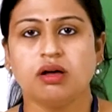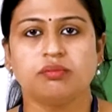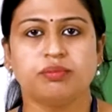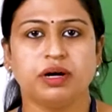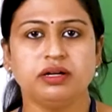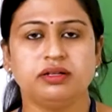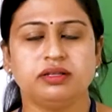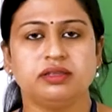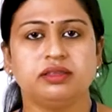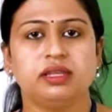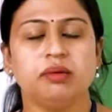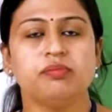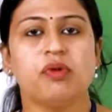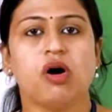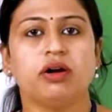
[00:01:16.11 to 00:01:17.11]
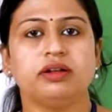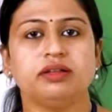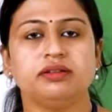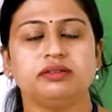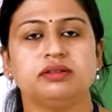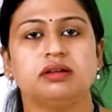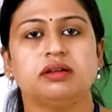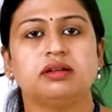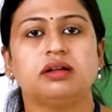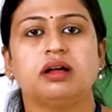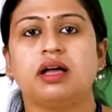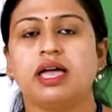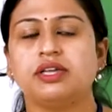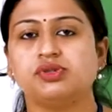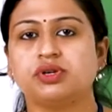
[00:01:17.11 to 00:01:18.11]
But the modern
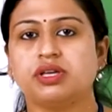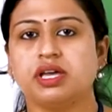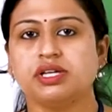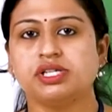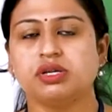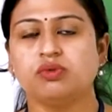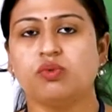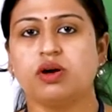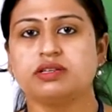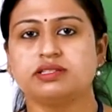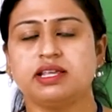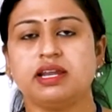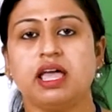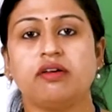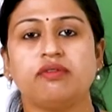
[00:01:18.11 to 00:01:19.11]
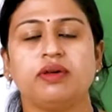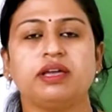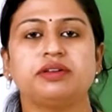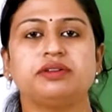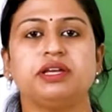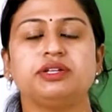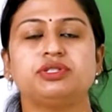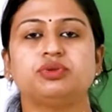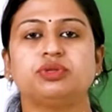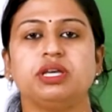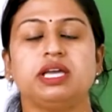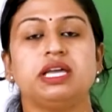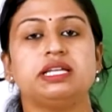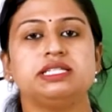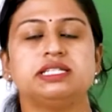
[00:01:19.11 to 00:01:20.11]
education was an awakening to the
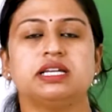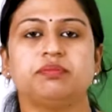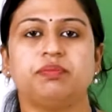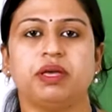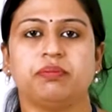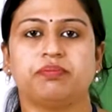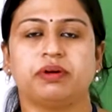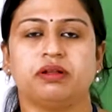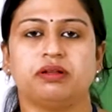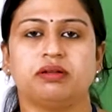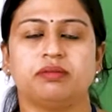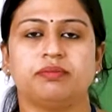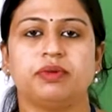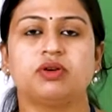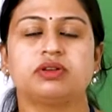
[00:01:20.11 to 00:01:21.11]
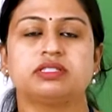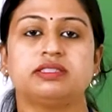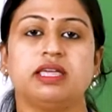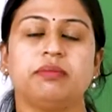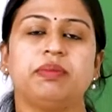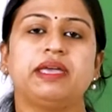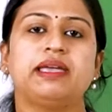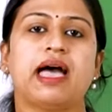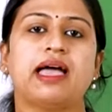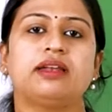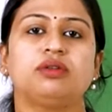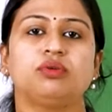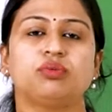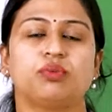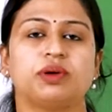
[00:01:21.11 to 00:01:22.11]
Indian people because they began
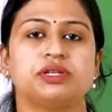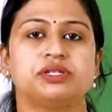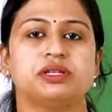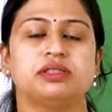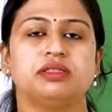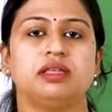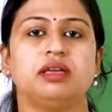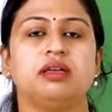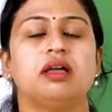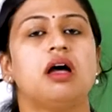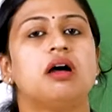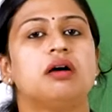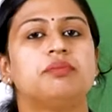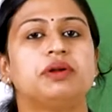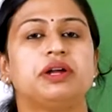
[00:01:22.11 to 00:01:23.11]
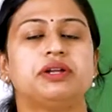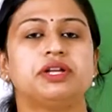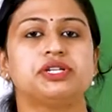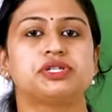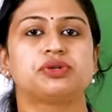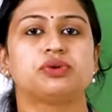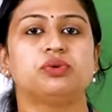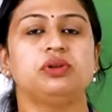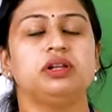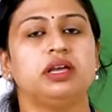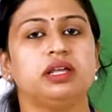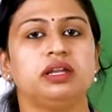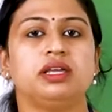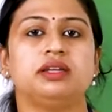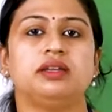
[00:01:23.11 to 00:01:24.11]
to question the British rule
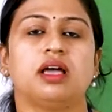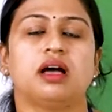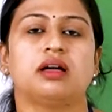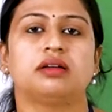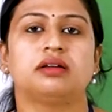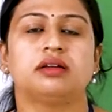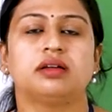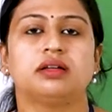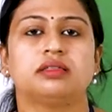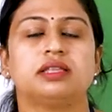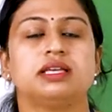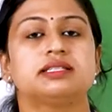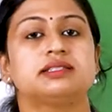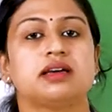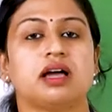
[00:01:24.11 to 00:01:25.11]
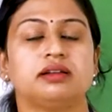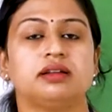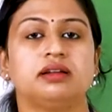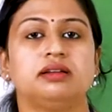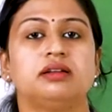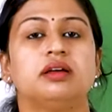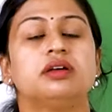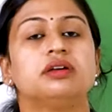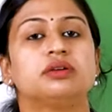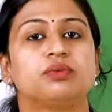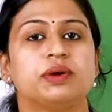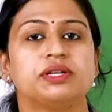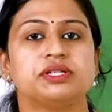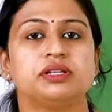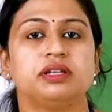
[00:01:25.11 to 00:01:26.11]
in India. They started
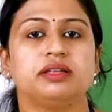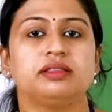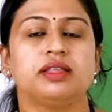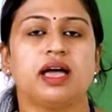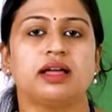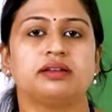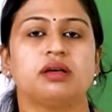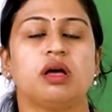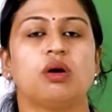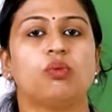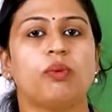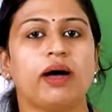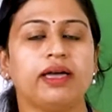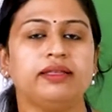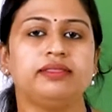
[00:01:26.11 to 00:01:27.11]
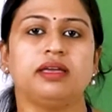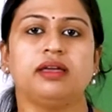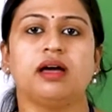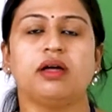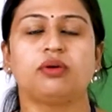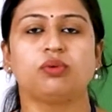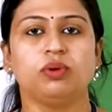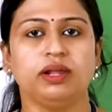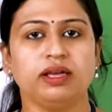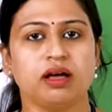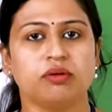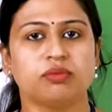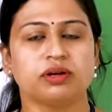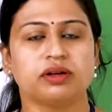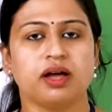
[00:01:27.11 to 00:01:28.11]
questioning that why they are ruling
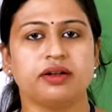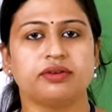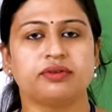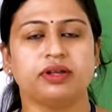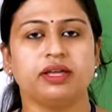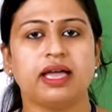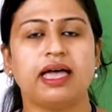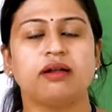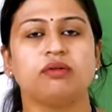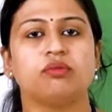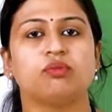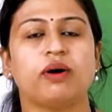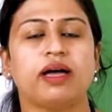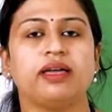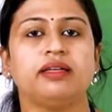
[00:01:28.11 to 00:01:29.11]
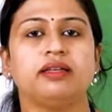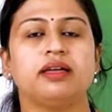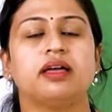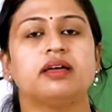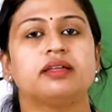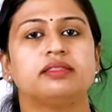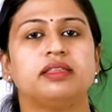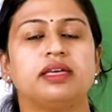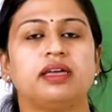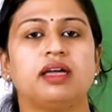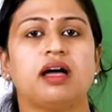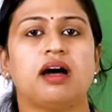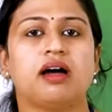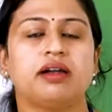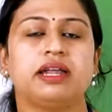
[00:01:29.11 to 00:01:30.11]
our country and why
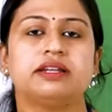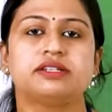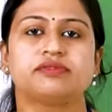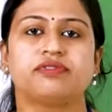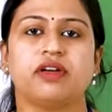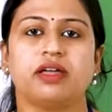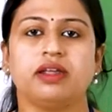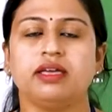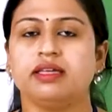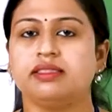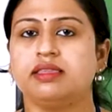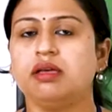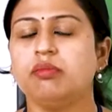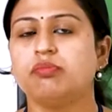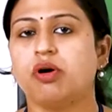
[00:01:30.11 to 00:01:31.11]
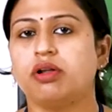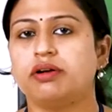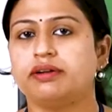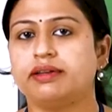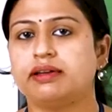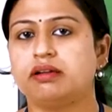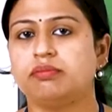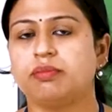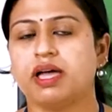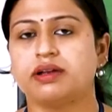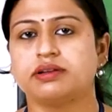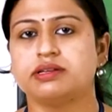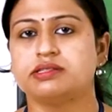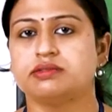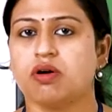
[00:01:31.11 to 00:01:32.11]
they are interfering in the political
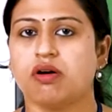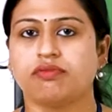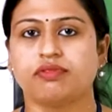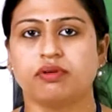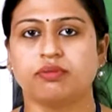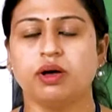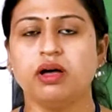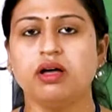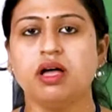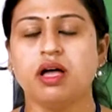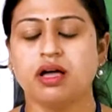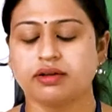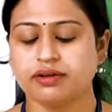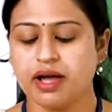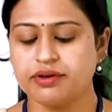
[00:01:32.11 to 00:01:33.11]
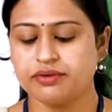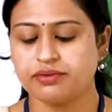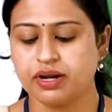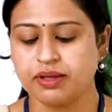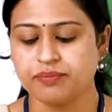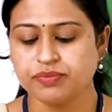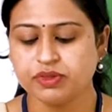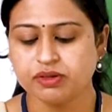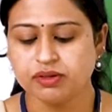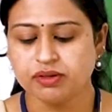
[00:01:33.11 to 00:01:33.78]
matters of our country.